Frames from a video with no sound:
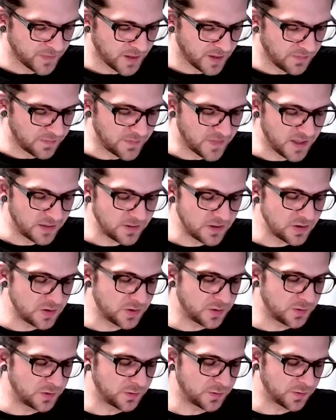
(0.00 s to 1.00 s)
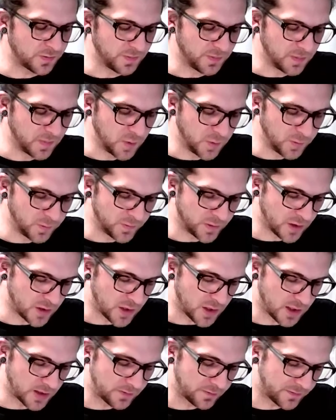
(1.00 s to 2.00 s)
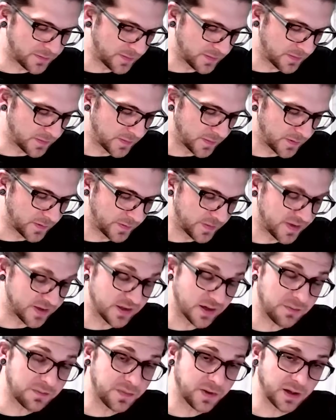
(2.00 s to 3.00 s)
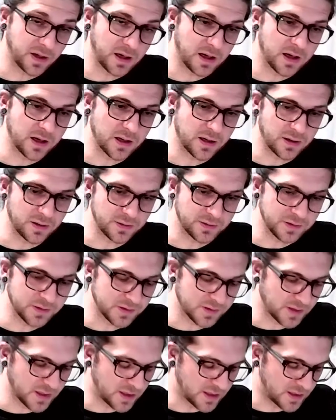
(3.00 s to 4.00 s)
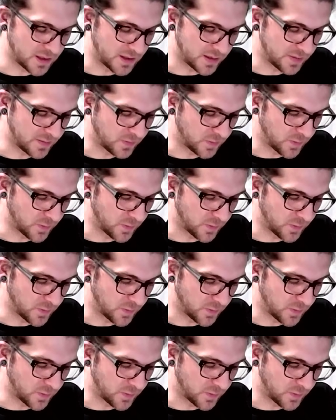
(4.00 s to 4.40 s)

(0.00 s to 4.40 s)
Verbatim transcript: maybe you've moved on from from something else um,